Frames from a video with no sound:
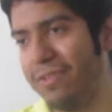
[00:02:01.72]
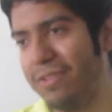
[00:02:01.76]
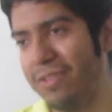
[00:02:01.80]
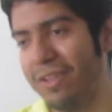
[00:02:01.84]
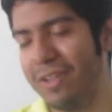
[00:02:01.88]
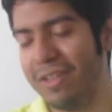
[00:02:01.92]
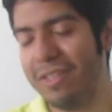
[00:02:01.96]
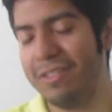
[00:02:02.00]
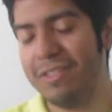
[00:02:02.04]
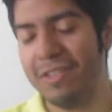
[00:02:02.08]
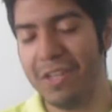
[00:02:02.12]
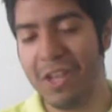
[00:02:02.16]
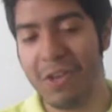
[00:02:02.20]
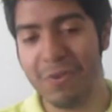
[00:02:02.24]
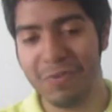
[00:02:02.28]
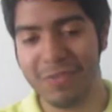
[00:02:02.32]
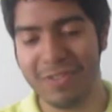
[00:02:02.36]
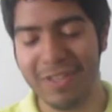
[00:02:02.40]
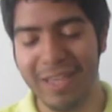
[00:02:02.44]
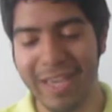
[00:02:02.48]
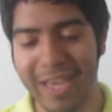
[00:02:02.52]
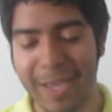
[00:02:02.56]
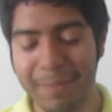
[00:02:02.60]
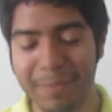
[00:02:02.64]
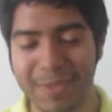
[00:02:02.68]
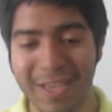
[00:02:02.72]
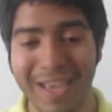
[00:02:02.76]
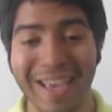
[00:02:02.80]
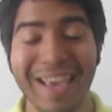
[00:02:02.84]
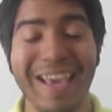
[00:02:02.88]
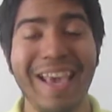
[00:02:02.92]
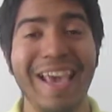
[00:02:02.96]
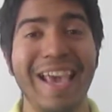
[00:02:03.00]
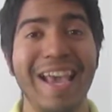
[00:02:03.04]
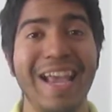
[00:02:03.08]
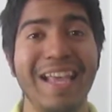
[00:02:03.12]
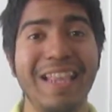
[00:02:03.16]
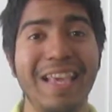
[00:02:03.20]
as long as he knows names.
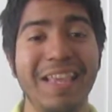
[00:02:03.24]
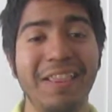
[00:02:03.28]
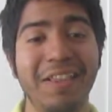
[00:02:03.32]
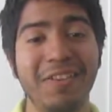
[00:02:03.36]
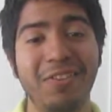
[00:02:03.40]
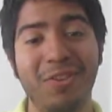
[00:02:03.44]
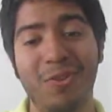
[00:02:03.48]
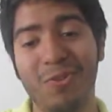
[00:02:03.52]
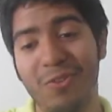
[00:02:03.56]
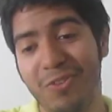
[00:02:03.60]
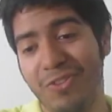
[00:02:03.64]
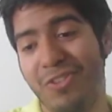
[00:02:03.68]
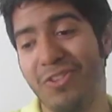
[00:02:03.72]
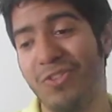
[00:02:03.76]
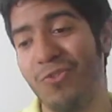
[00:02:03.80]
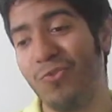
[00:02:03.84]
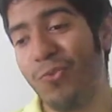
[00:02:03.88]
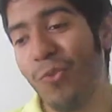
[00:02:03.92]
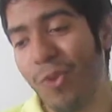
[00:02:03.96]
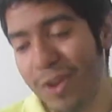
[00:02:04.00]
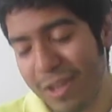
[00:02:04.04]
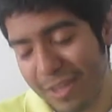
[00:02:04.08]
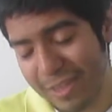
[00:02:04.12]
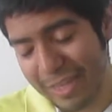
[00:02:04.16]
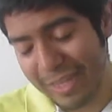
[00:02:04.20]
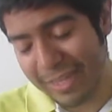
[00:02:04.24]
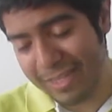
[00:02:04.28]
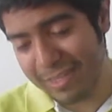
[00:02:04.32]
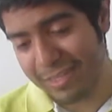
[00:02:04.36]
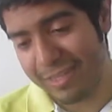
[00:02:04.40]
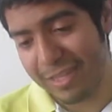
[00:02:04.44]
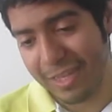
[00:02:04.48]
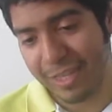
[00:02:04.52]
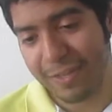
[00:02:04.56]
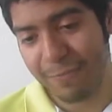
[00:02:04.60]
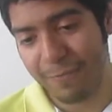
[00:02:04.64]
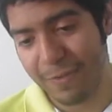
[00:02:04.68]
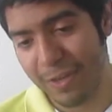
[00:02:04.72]
And then these girls just run in like
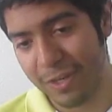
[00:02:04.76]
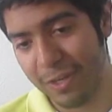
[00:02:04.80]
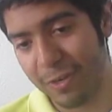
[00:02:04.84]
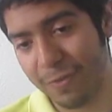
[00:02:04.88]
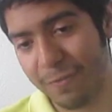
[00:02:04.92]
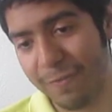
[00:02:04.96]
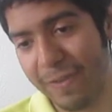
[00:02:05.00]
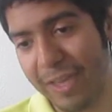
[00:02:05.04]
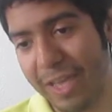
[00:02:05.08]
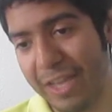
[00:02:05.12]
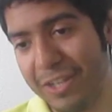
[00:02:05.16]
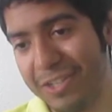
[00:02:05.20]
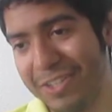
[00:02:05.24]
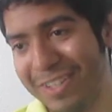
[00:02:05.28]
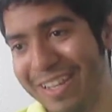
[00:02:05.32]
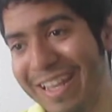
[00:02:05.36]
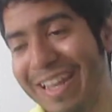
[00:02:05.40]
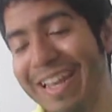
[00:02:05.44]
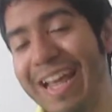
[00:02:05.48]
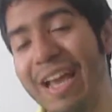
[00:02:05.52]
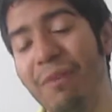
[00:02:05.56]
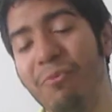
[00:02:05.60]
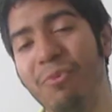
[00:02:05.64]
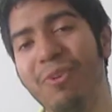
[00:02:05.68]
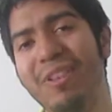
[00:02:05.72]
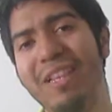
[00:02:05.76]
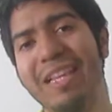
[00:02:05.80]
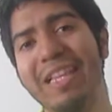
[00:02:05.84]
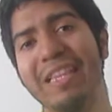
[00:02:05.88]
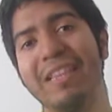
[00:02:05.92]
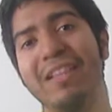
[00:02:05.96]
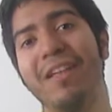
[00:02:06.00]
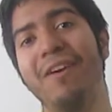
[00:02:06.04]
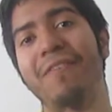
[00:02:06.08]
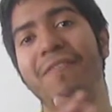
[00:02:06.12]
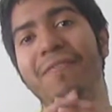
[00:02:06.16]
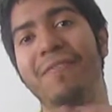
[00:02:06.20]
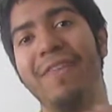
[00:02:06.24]
stick figure fashion. And I really
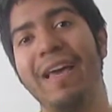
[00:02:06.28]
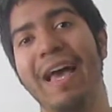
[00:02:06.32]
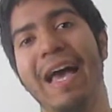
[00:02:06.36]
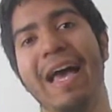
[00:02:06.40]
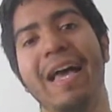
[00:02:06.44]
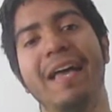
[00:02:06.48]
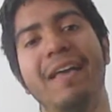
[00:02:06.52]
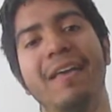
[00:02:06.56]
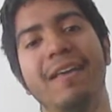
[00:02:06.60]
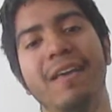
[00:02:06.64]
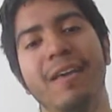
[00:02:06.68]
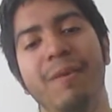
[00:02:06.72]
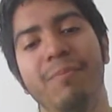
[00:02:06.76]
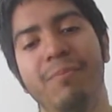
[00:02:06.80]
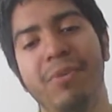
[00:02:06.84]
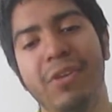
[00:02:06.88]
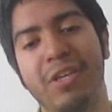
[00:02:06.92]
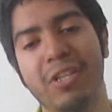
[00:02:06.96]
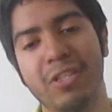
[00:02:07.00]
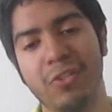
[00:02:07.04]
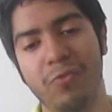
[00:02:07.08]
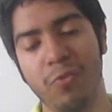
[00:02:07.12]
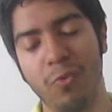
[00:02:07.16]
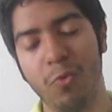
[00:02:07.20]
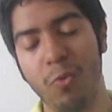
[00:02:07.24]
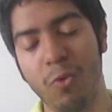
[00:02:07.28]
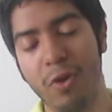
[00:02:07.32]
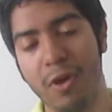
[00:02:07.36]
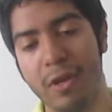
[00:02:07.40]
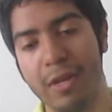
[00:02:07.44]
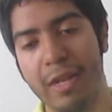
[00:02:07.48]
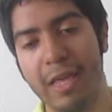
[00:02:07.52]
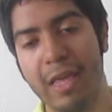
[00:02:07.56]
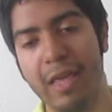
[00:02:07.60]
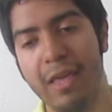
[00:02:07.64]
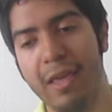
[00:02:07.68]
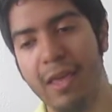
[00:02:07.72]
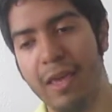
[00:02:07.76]
love that because for
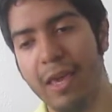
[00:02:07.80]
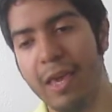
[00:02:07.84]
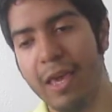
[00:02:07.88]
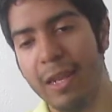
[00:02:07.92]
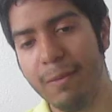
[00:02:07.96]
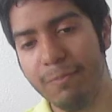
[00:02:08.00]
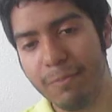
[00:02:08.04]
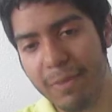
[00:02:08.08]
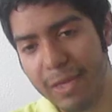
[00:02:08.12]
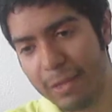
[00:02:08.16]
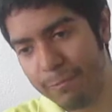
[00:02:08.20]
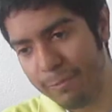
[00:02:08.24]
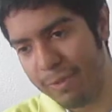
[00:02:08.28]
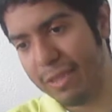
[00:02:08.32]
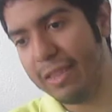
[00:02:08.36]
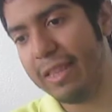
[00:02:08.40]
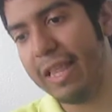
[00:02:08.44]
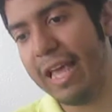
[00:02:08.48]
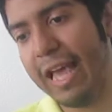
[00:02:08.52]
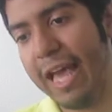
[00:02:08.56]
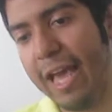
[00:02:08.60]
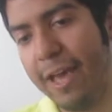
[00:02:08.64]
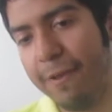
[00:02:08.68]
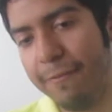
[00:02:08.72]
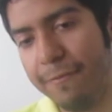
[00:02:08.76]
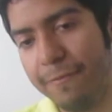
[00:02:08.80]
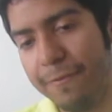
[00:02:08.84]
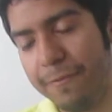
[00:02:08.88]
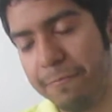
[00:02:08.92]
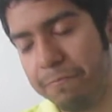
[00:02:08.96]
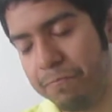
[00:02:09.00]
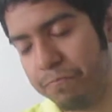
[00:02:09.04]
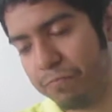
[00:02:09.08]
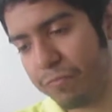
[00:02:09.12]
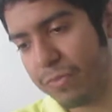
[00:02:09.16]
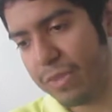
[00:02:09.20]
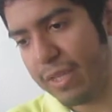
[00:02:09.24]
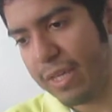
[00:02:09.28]
one, it made me laugh.
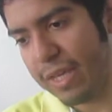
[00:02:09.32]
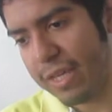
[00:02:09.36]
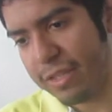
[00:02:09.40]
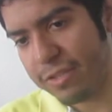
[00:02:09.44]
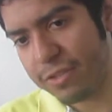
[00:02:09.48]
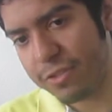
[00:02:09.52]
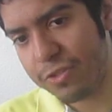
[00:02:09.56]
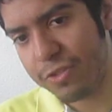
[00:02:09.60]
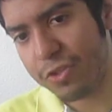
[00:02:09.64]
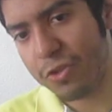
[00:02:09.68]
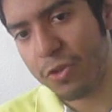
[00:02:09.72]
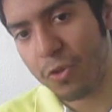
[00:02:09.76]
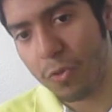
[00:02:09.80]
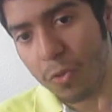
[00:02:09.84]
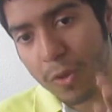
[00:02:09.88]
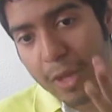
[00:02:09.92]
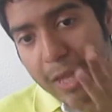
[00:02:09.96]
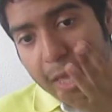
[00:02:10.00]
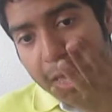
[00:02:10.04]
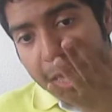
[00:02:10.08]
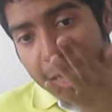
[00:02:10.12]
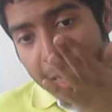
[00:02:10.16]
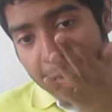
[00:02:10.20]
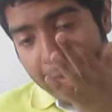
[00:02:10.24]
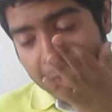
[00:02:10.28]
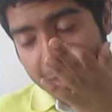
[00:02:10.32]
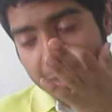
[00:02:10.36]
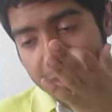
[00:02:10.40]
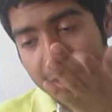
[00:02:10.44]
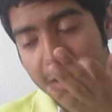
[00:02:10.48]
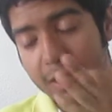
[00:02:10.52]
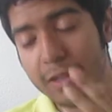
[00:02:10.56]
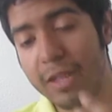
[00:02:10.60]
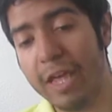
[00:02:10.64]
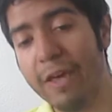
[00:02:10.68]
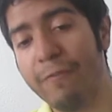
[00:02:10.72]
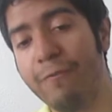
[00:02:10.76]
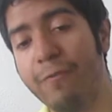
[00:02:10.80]
And two, it did
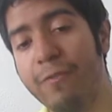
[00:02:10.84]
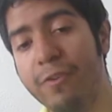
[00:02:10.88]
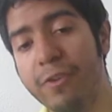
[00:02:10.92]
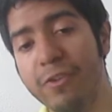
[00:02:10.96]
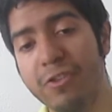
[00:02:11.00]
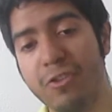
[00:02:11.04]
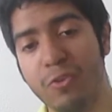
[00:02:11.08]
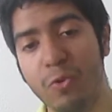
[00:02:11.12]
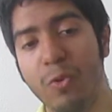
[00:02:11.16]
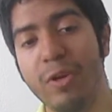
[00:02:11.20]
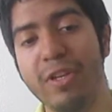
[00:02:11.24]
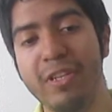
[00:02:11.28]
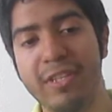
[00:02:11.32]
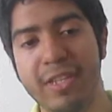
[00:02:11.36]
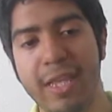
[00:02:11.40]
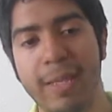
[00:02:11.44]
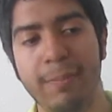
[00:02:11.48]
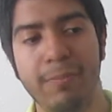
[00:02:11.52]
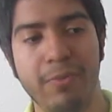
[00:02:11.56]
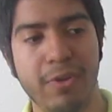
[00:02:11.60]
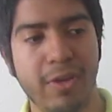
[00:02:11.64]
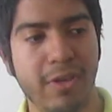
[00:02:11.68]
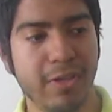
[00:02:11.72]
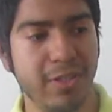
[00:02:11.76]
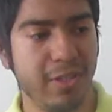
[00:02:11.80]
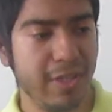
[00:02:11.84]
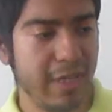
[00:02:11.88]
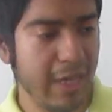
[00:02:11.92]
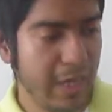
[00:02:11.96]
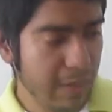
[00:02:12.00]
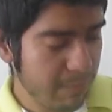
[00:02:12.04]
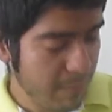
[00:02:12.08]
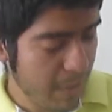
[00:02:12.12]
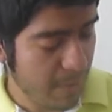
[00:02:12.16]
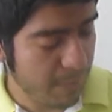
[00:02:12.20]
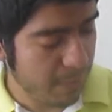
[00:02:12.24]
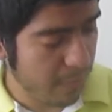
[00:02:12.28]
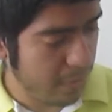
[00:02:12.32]
a lot for the story standpoint because you
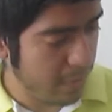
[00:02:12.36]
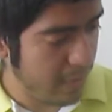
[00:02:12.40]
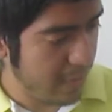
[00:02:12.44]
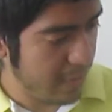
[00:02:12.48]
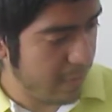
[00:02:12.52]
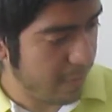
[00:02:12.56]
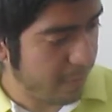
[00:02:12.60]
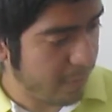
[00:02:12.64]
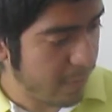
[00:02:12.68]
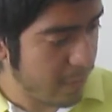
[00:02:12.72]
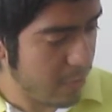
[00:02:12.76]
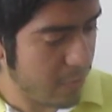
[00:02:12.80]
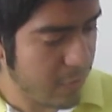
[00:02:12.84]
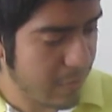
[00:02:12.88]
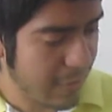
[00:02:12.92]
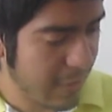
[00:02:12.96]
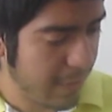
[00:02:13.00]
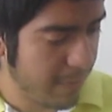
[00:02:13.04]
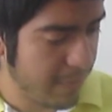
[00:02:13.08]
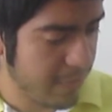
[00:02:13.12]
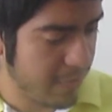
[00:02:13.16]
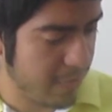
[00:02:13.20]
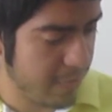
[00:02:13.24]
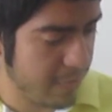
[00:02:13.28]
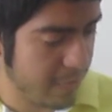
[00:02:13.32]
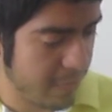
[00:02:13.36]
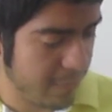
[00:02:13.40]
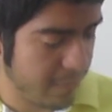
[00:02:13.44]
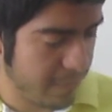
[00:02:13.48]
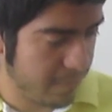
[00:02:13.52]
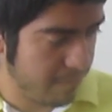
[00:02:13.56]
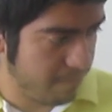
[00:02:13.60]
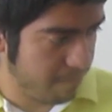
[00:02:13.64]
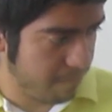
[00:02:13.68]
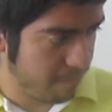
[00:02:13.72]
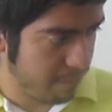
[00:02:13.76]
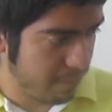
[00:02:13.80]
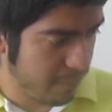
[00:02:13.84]
gotta remember, in the first few episodes of
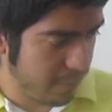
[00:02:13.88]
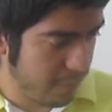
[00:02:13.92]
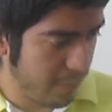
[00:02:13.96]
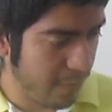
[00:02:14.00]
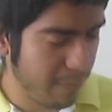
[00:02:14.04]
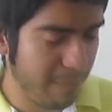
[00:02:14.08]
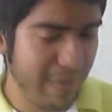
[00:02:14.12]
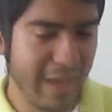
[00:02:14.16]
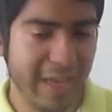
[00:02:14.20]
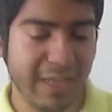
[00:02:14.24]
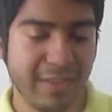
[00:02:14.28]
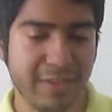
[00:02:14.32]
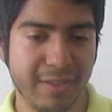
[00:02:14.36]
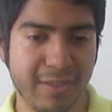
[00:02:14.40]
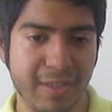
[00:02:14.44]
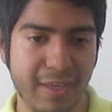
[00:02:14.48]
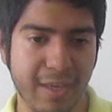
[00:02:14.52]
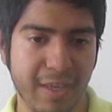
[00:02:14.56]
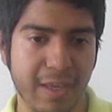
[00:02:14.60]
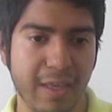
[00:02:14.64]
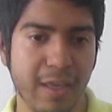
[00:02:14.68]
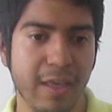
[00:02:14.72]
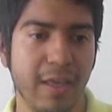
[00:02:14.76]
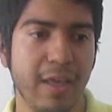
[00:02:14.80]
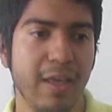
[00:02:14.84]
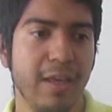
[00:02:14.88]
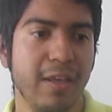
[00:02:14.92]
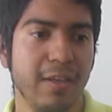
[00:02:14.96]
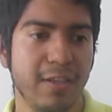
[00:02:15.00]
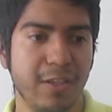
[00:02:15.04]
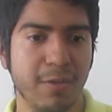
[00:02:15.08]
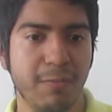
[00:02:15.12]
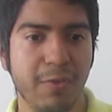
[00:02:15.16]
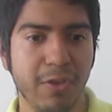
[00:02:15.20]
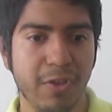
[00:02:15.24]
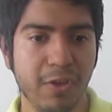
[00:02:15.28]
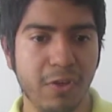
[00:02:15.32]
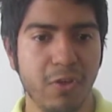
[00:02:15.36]
Fruit Basket,
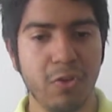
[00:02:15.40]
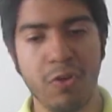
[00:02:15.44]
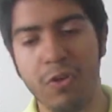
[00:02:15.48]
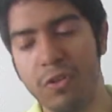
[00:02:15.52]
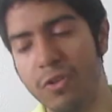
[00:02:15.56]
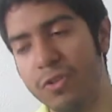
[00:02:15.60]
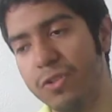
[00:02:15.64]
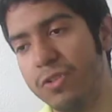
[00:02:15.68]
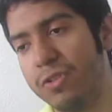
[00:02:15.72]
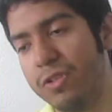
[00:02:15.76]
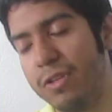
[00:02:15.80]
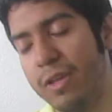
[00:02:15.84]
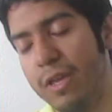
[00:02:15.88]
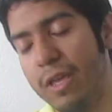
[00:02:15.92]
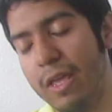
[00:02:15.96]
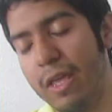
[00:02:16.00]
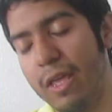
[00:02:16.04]
some of the girls